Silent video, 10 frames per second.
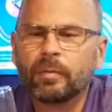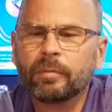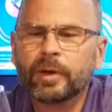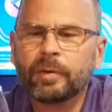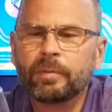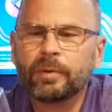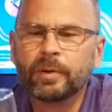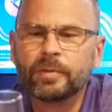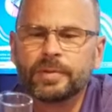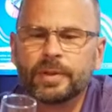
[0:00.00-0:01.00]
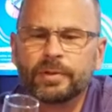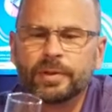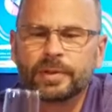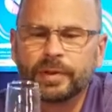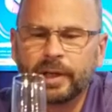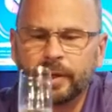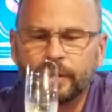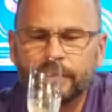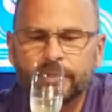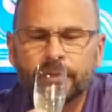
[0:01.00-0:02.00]
very full of citrus
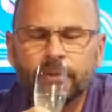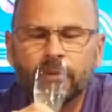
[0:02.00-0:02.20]
layers.